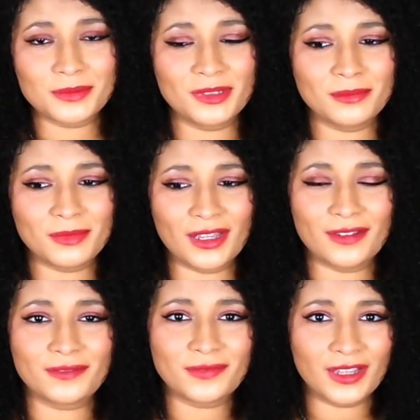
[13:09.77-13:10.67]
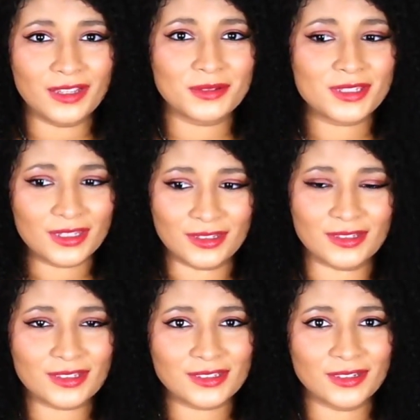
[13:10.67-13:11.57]
been my 5 cents
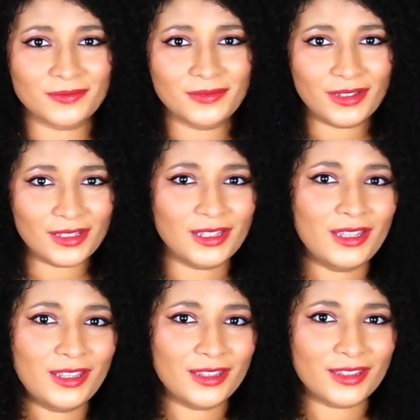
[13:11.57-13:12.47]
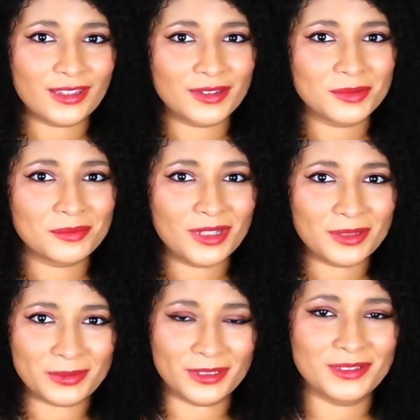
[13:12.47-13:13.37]
because I feel like my
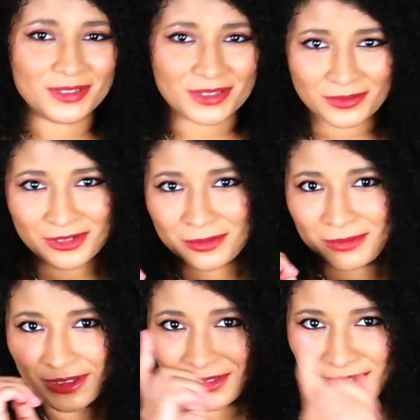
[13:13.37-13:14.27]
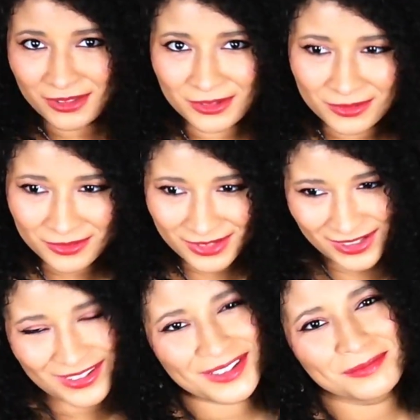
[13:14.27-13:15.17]
opinions are worth more than two,
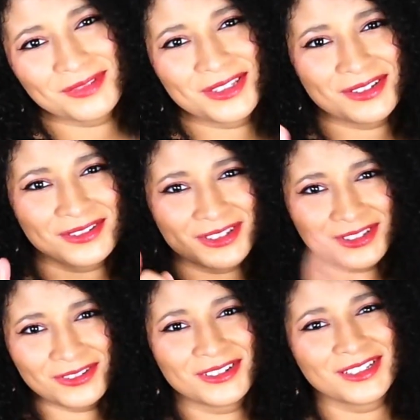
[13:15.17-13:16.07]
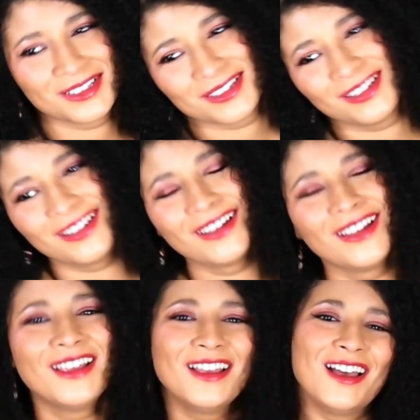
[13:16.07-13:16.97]
but so are yours.
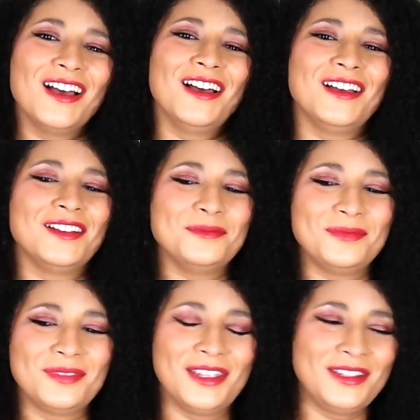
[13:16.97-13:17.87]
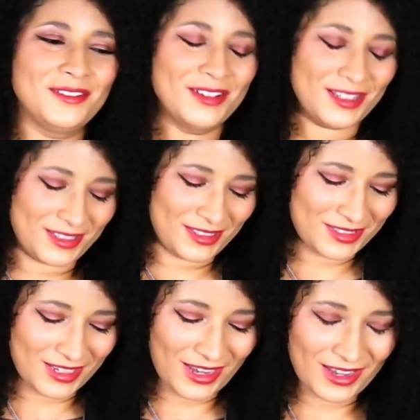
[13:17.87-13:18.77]

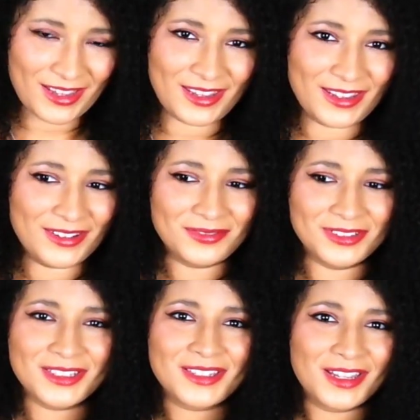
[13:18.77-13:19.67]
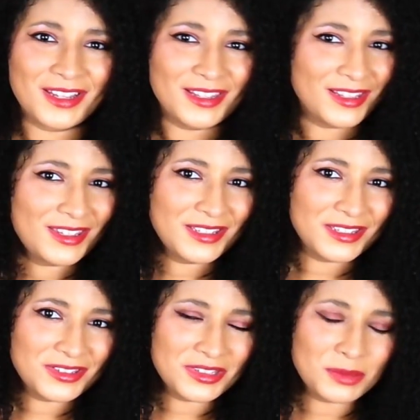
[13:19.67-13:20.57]
Anyways, I would say that this
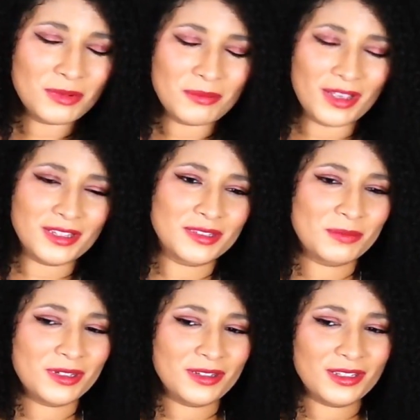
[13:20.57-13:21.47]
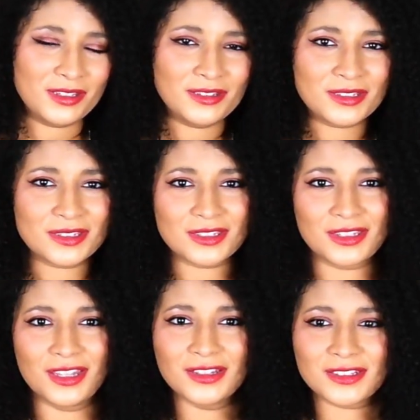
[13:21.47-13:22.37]
has just been my experience,
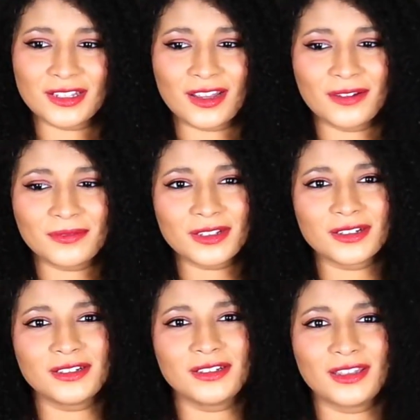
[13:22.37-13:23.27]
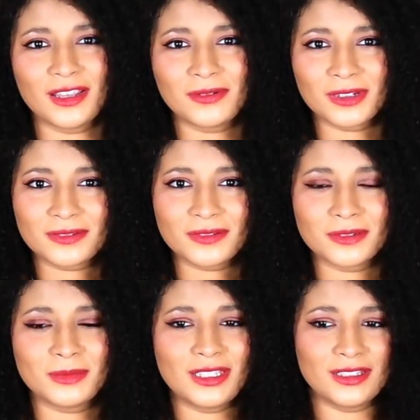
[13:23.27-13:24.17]
things that I've learned, and they work for
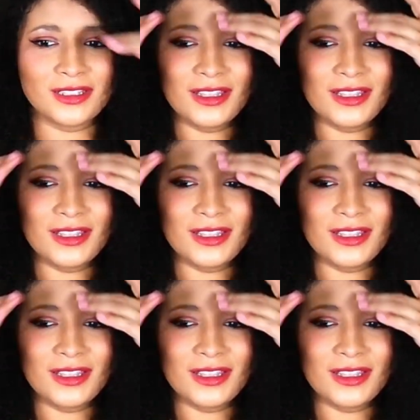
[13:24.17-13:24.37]
me.